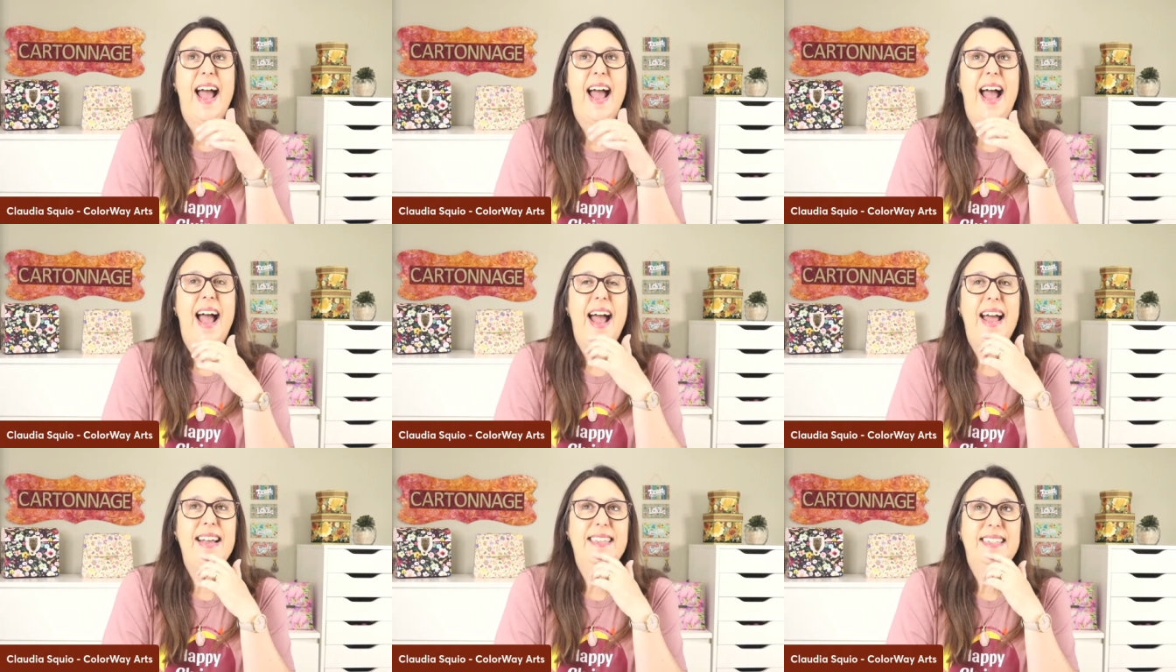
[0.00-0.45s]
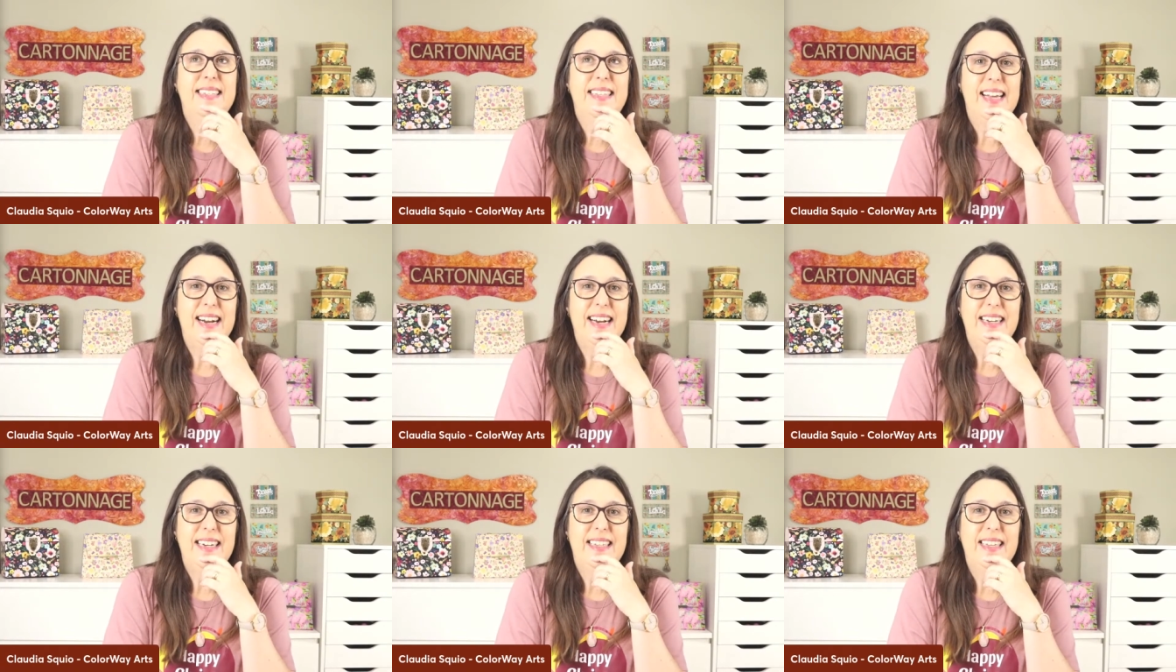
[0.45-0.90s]
I
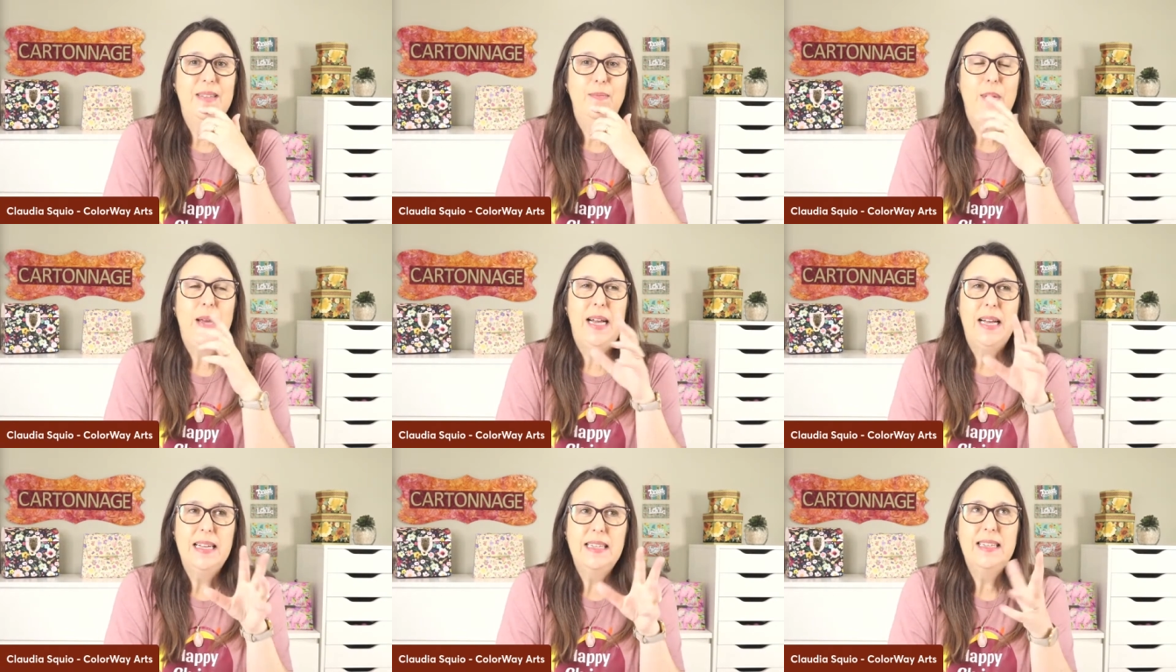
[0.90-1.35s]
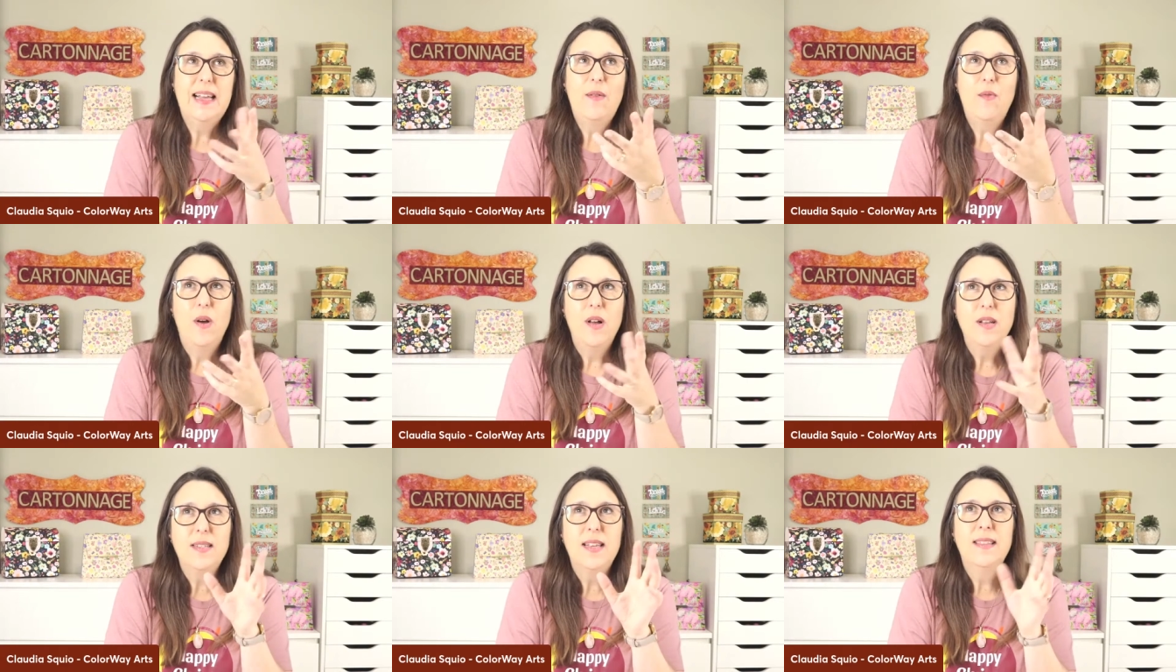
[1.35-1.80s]
started because I
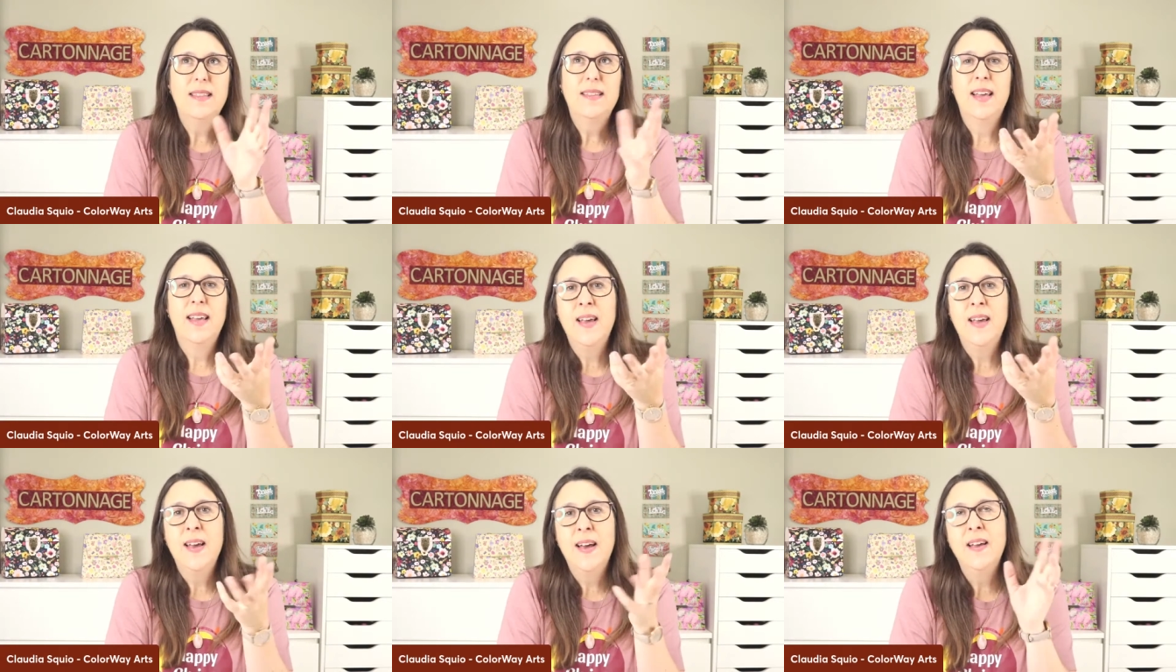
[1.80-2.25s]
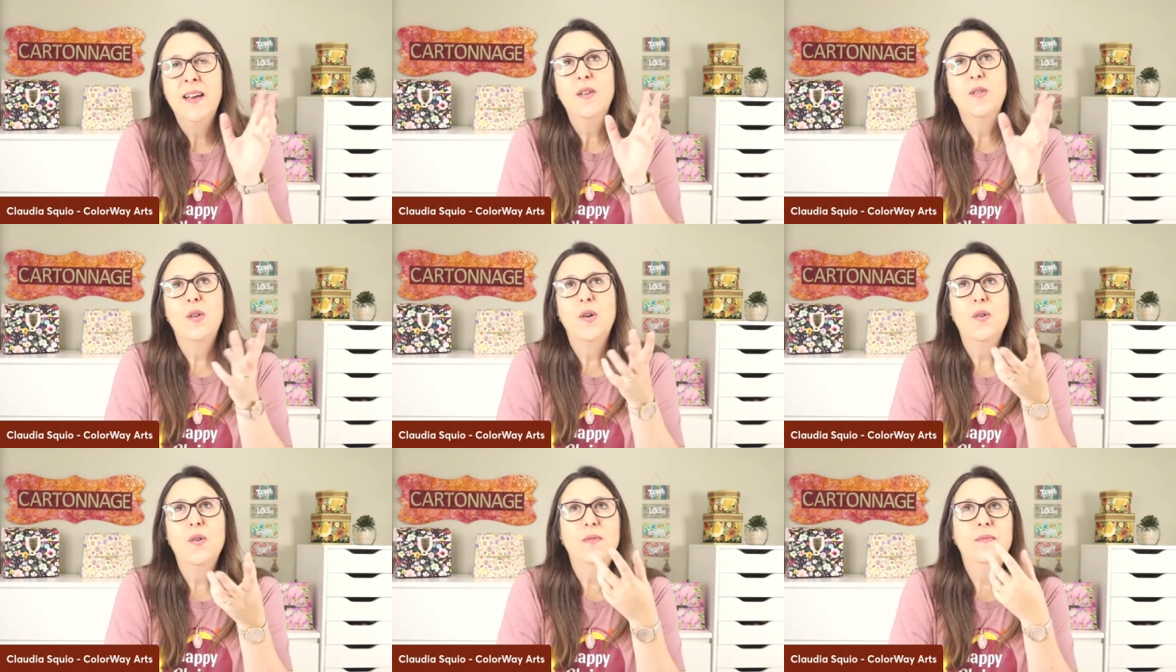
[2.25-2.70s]
wasn't,
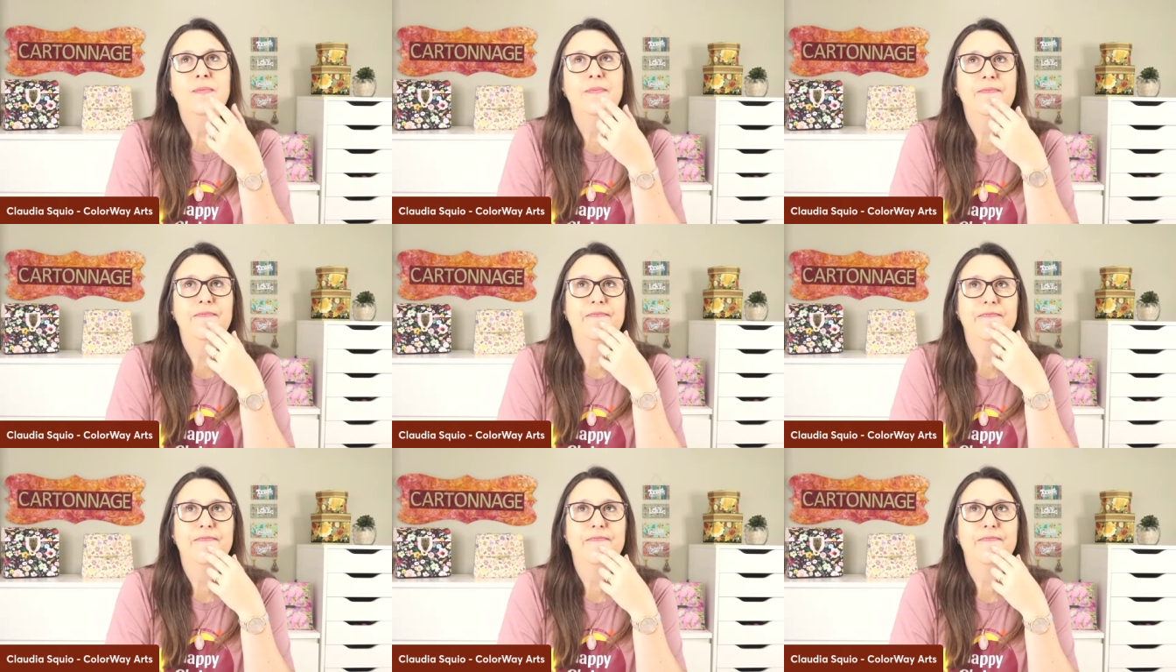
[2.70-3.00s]
you know,